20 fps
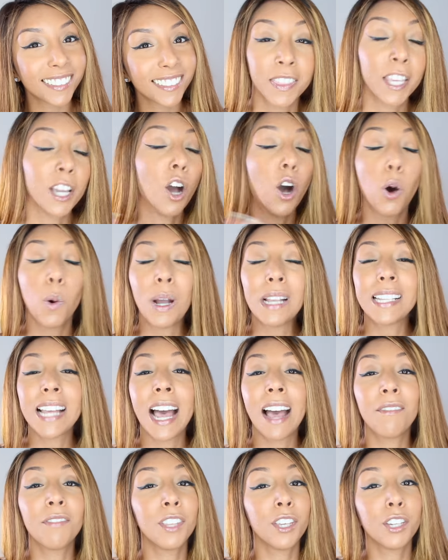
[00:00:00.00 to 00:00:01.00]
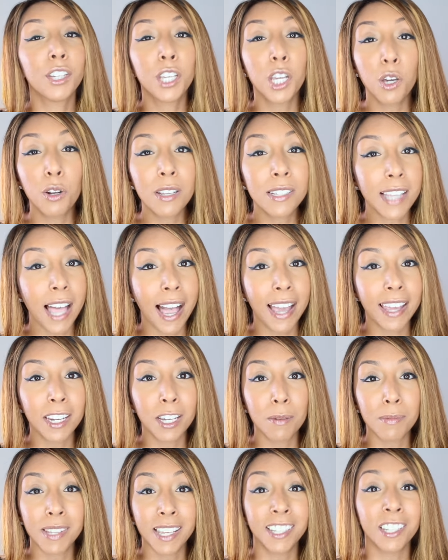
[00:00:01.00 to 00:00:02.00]
They always have the cutest
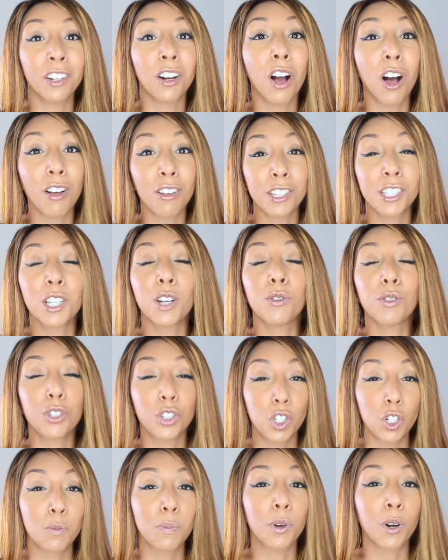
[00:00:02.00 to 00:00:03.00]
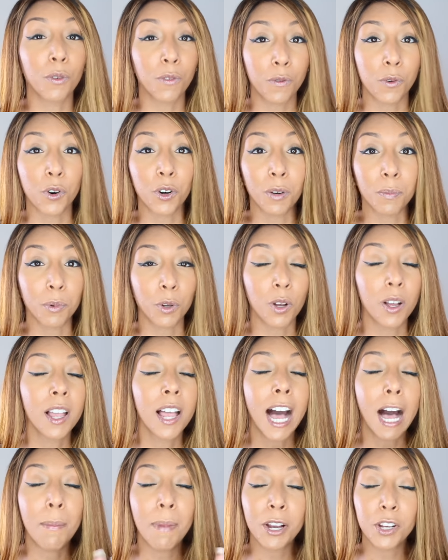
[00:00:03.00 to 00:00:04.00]
items and they're also super affordable.
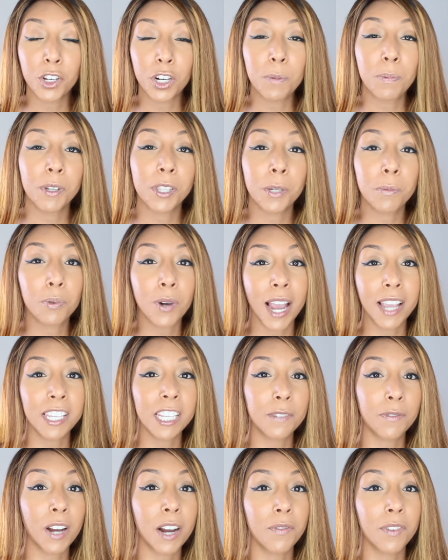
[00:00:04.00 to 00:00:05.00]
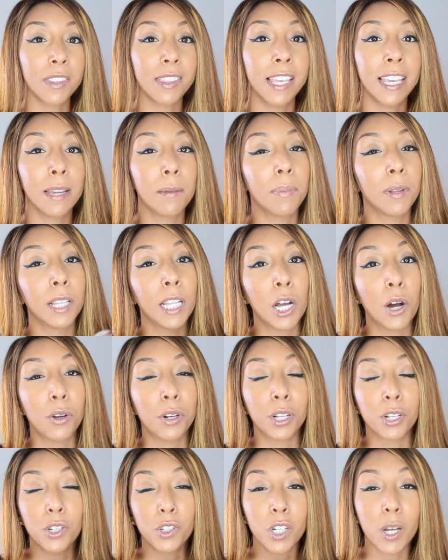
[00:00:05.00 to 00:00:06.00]
I'll make sure to put the prices for everything below
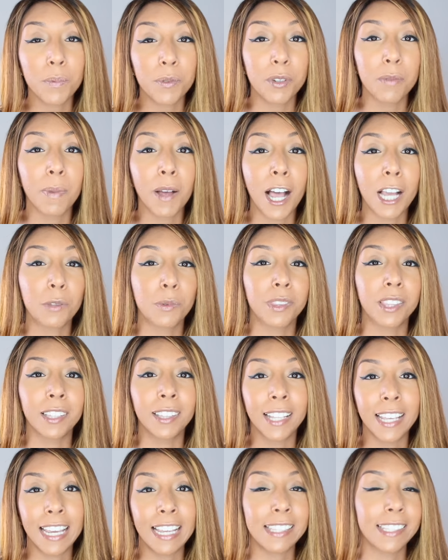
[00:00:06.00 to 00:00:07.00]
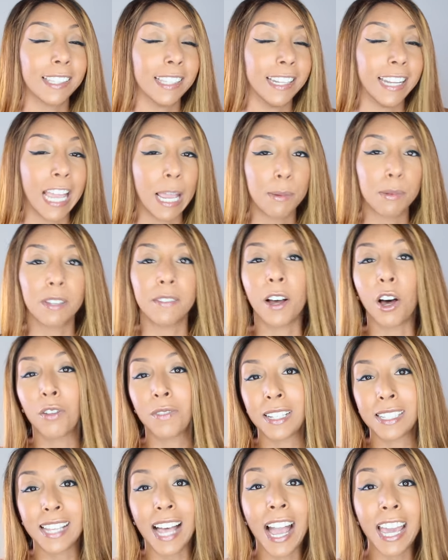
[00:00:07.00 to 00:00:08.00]
in the description box with the links and the names of all
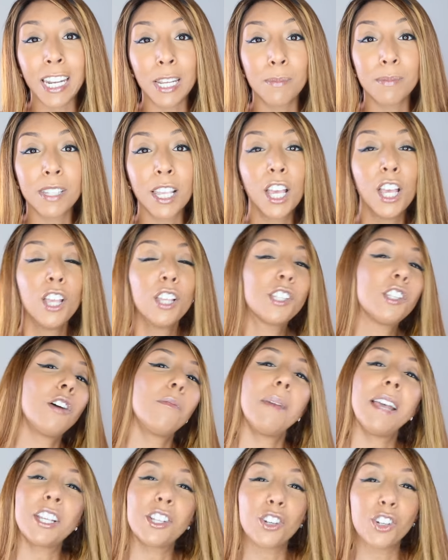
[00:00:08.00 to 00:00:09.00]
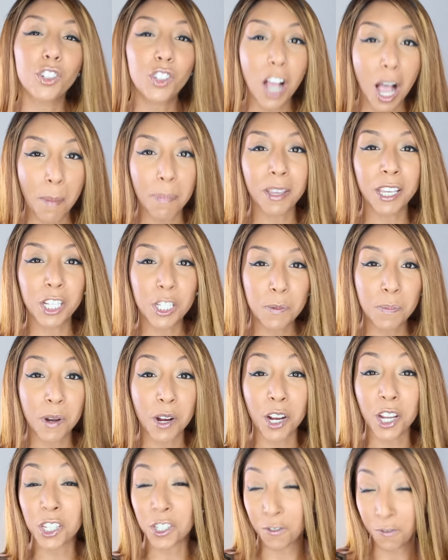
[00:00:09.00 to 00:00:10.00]
these items, so it makes your shopping
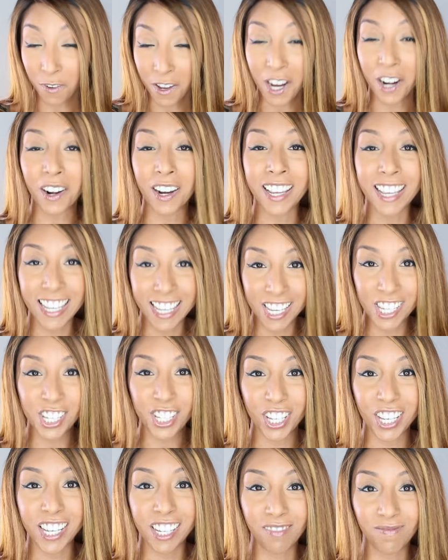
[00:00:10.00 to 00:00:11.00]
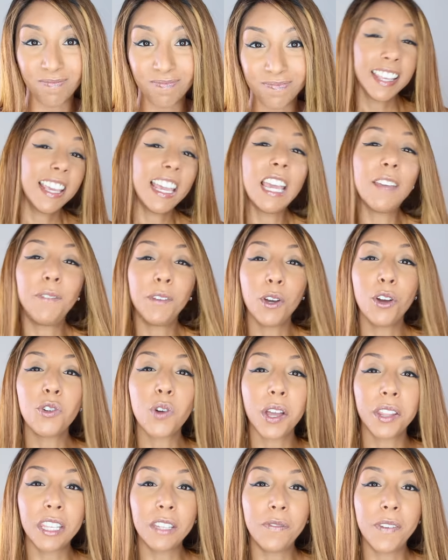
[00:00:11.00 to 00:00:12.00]
experience very easy. If you
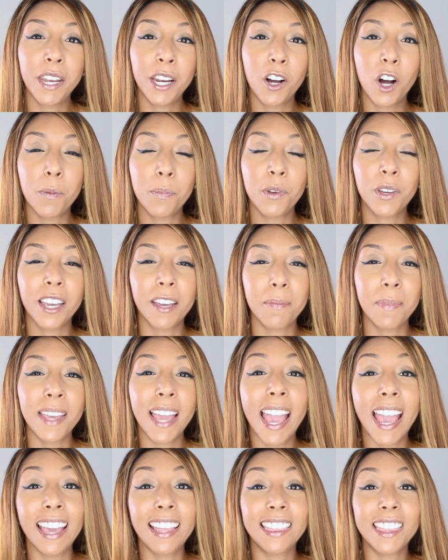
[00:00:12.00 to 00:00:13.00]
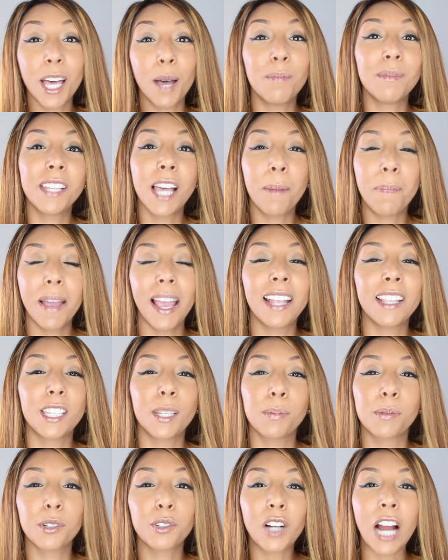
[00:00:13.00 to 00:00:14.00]
enjoyed this video, hope you give me a thumbs up and
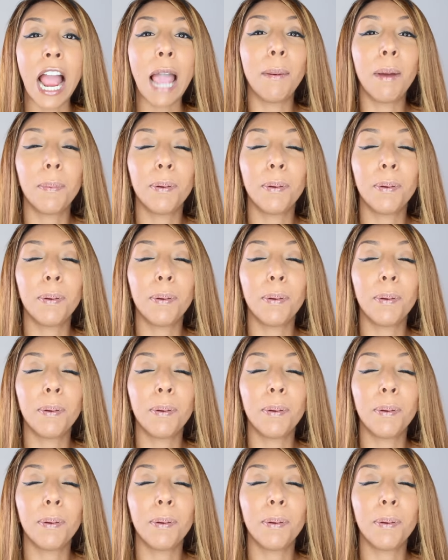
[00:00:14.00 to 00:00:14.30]
subscribe.